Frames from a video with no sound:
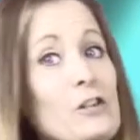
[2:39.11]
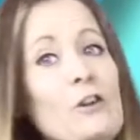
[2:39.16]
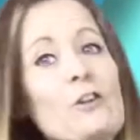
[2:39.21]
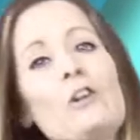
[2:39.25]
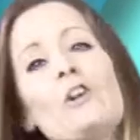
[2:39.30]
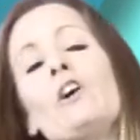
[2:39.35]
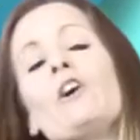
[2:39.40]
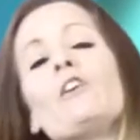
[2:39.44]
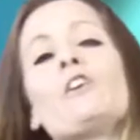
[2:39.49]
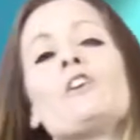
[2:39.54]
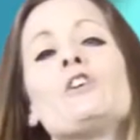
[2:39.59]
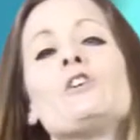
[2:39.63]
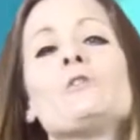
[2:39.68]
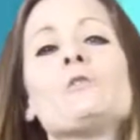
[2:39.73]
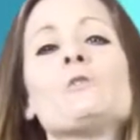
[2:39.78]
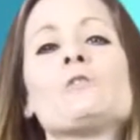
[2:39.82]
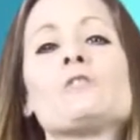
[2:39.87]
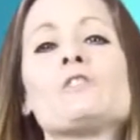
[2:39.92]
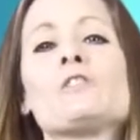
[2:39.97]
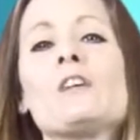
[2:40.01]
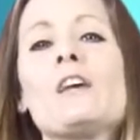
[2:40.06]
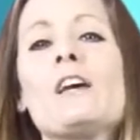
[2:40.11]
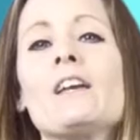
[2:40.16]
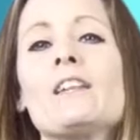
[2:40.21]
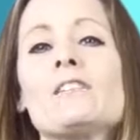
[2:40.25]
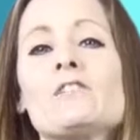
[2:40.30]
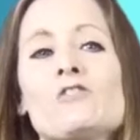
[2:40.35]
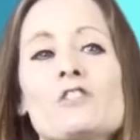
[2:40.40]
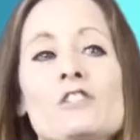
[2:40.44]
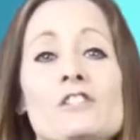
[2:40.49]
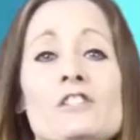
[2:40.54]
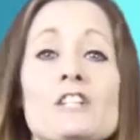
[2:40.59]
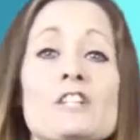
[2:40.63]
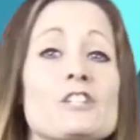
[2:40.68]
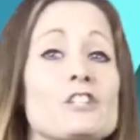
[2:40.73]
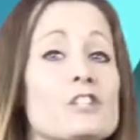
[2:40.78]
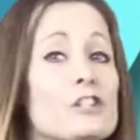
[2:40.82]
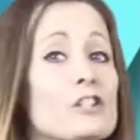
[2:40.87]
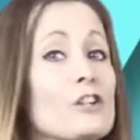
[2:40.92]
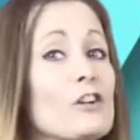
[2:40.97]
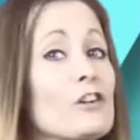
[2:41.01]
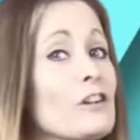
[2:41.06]
Are you gonna use
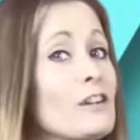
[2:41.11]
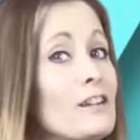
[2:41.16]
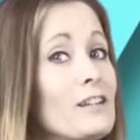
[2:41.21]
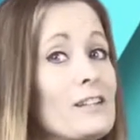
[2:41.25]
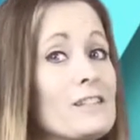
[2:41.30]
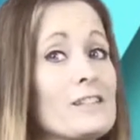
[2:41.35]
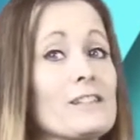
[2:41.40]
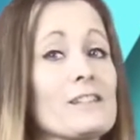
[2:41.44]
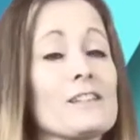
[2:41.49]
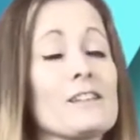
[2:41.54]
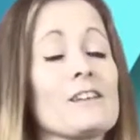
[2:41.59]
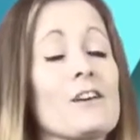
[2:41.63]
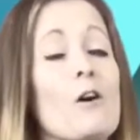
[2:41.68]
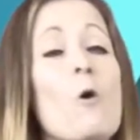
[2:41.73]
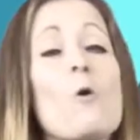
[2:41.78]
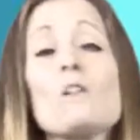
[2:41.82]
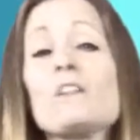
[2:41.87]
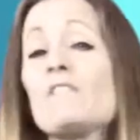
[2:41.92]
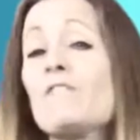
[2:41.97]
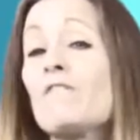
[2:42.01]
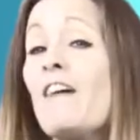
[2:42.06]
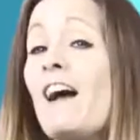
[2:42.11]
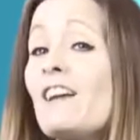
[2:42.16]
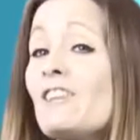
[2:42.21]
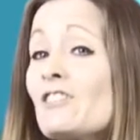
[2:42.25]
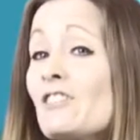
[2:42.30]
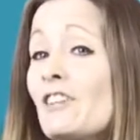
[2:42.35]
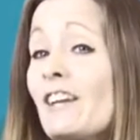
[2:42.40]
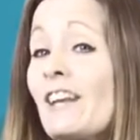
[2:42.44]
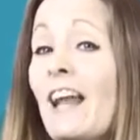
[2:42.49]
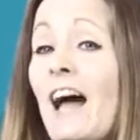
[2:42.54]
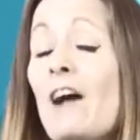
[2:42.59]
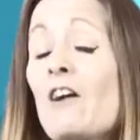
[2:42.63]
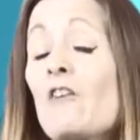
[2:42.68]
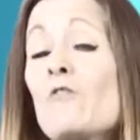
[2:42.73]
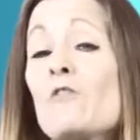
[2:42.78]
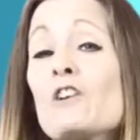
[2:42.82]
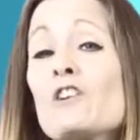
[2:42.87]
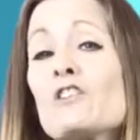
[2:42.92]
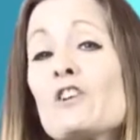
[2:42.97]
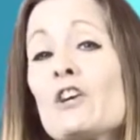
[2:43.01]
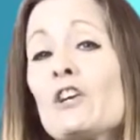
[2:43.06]
traditional old-fashioned
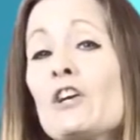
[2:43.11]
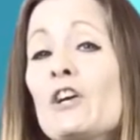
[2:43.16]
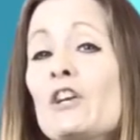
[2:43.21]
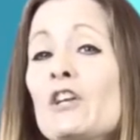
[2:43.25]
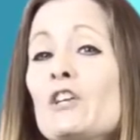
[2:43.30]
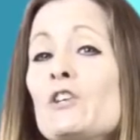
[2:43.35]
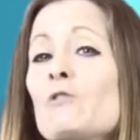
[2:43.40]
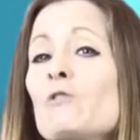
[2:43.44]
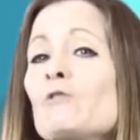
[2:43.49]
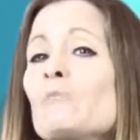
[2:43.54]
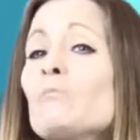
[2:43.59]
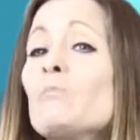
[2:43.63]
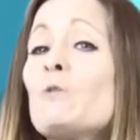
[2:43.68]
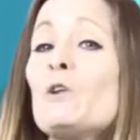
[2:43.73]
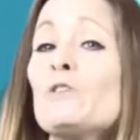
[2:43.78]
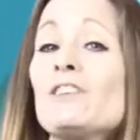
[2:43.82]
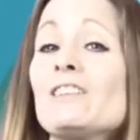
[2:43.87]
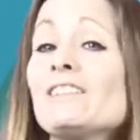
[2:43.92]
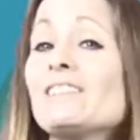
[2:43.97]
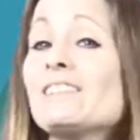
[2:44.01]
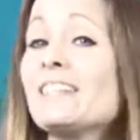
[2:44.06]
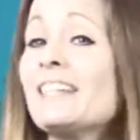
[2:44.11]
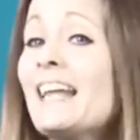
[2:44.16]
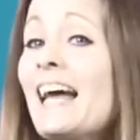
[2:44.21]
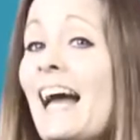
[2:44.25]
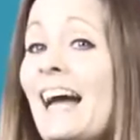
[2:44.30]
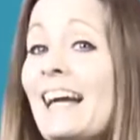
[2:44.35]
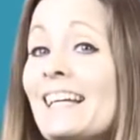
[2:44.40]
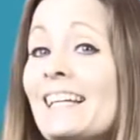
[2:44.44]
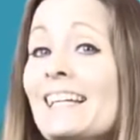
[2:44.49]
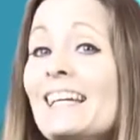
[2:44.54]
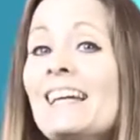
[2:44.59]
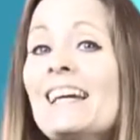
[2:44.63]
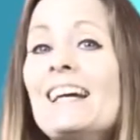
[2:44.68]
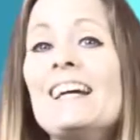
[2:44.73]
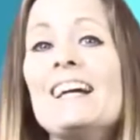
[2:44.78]
language? Are you gonna use modern slang?